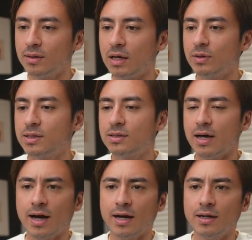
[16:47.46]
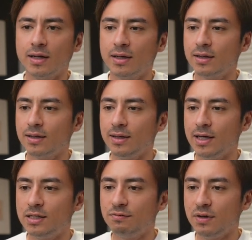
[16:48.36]
Now let's add
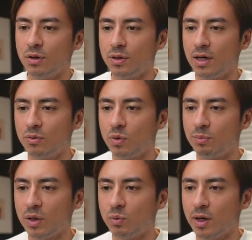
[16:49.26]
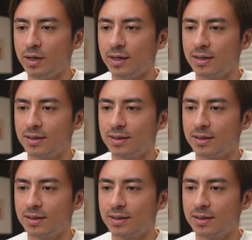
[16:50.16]
each field one by one